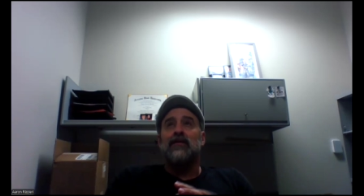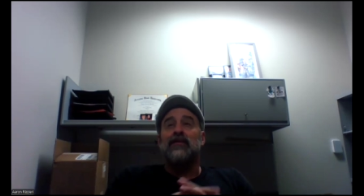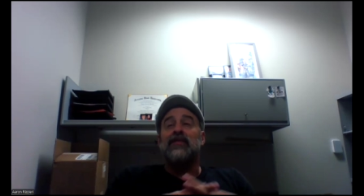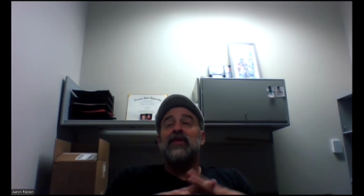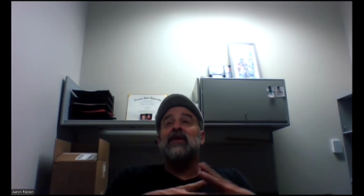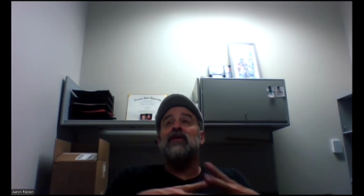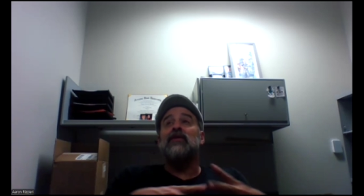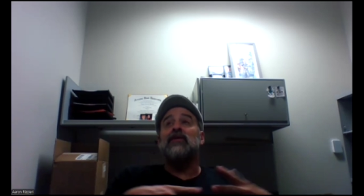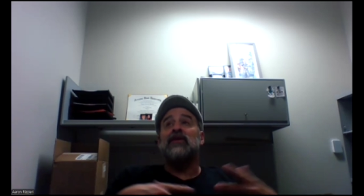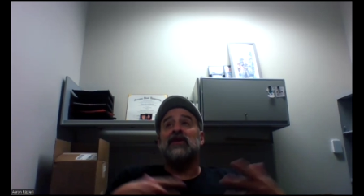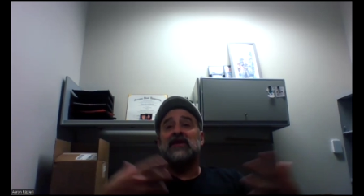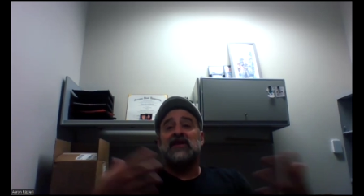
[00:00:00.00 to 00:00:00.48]

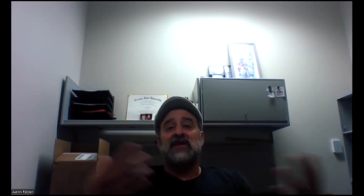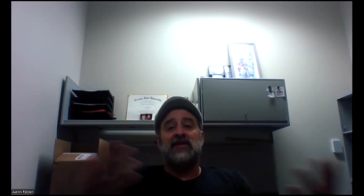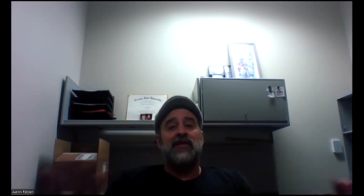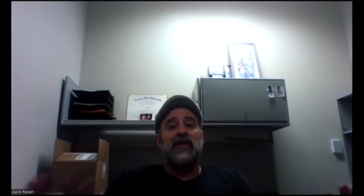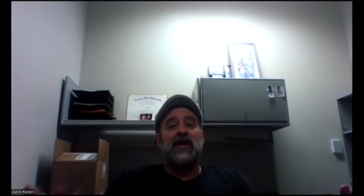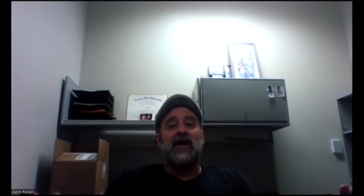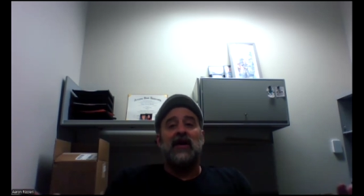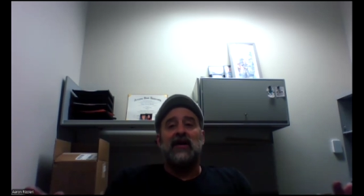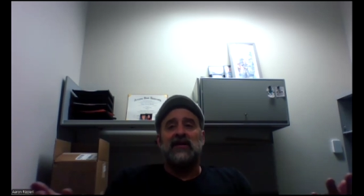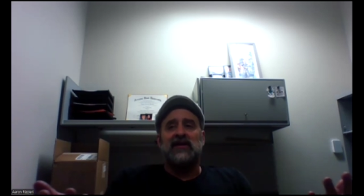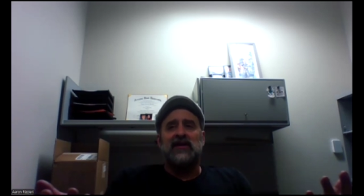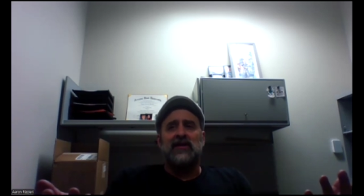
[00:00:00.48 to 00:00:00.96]
be
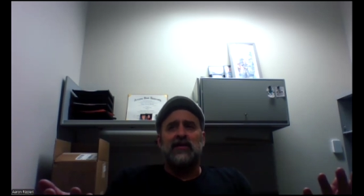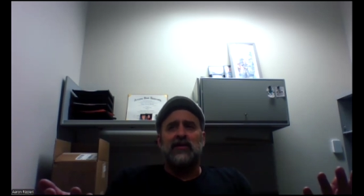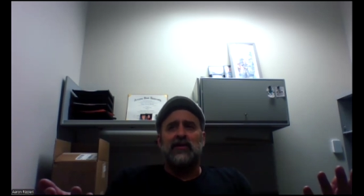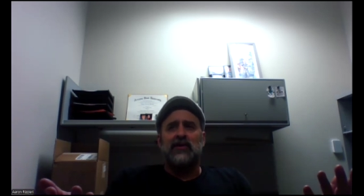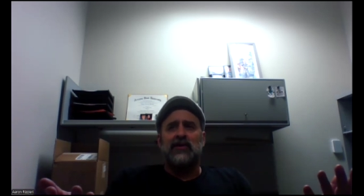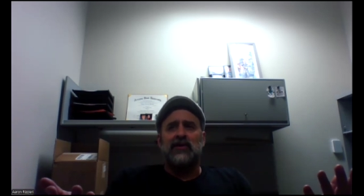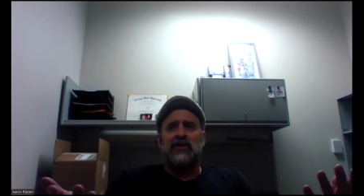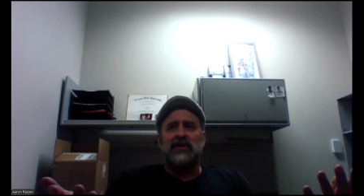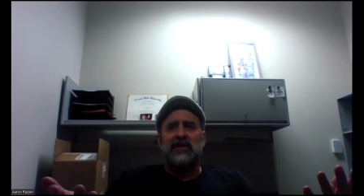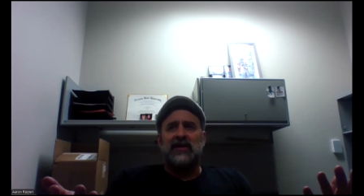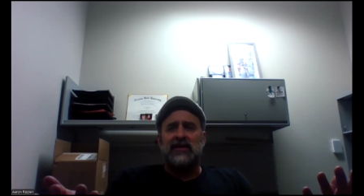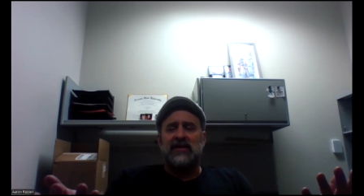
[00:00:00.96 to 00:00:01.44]

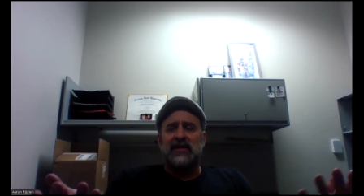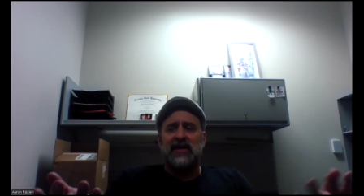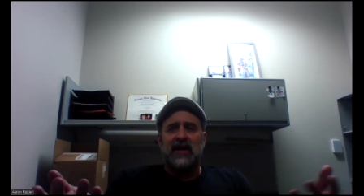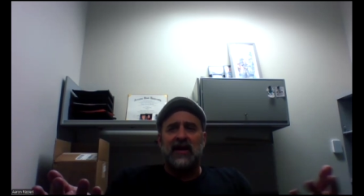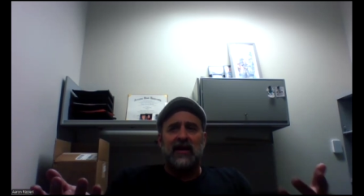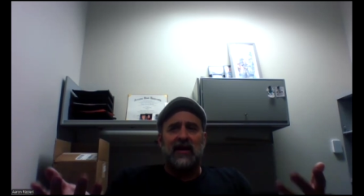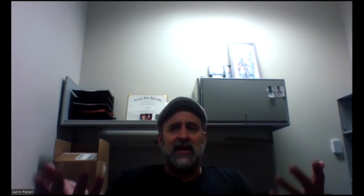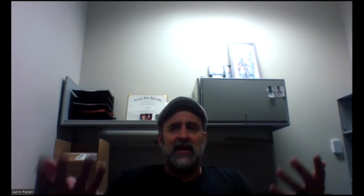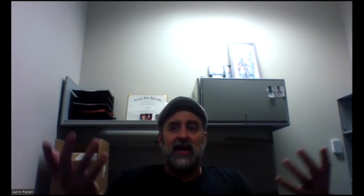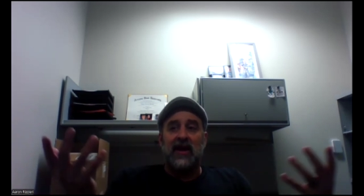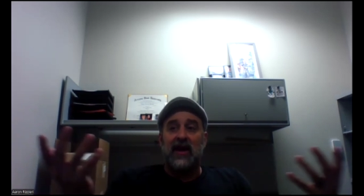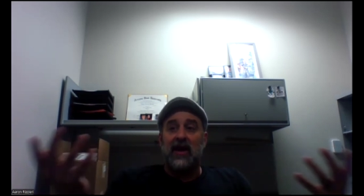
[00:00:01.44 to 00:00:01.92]
responsible to
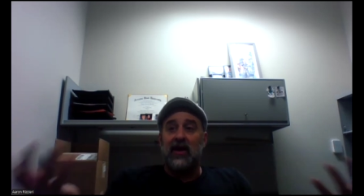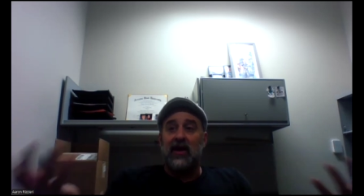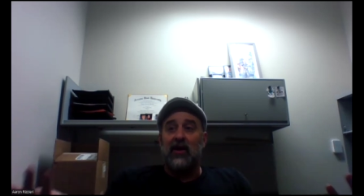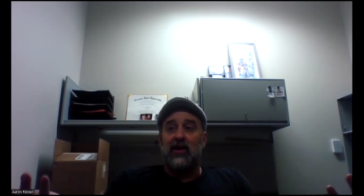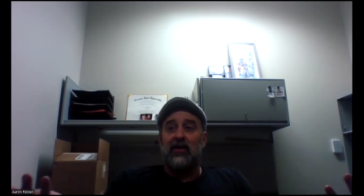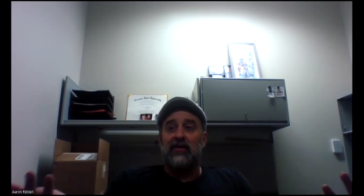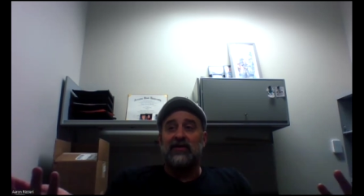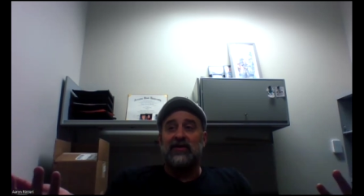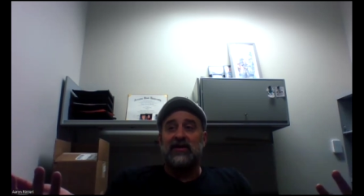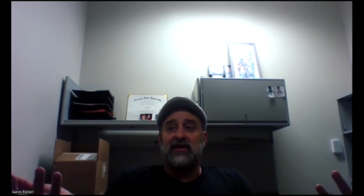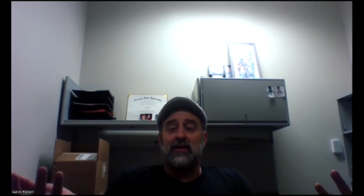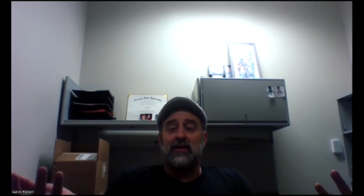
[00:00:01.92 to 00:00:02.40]
take care of